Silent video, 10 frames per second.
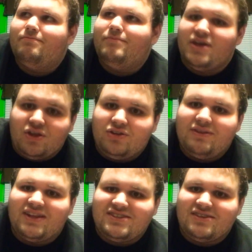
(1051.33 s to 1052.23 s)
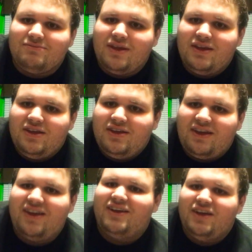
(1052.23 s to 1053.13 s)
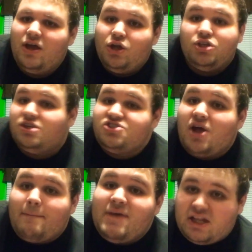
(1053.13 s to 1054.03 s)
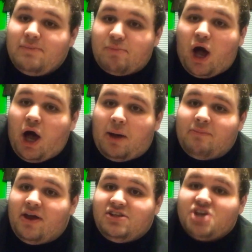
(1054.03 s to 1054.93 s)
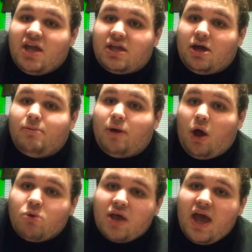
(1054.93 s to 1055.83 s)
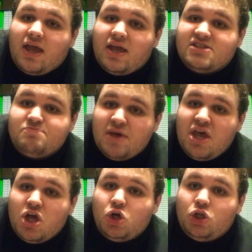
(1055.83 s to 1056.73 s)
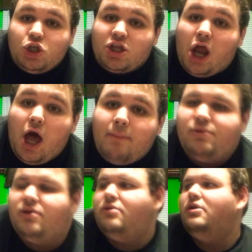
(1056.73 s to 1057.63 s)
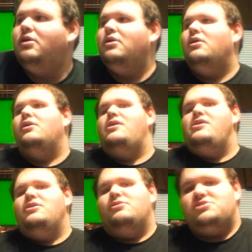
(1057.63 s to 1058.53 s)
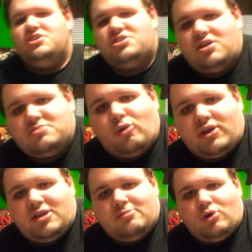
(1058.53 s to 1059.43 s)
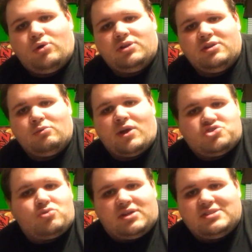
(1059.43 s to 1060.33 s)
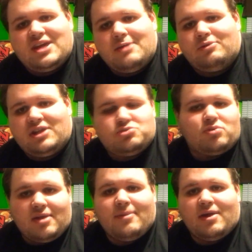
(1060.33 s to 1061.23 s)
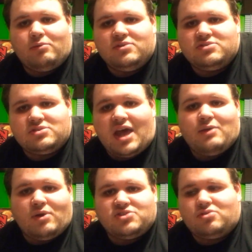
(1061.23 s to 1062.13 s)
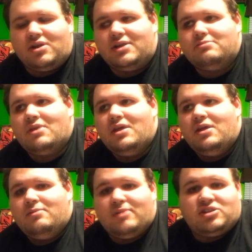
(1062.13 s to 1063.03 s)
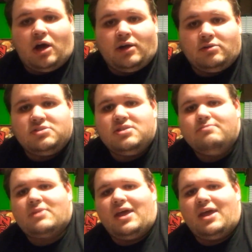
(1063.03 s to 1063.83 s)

Bill. That's it. It's not Billy Bob, Jacob. Okay? It's Bill. Look it up. So she starts boinking him on the restaurant table. That's where they met, was a restaurant. McDonald's.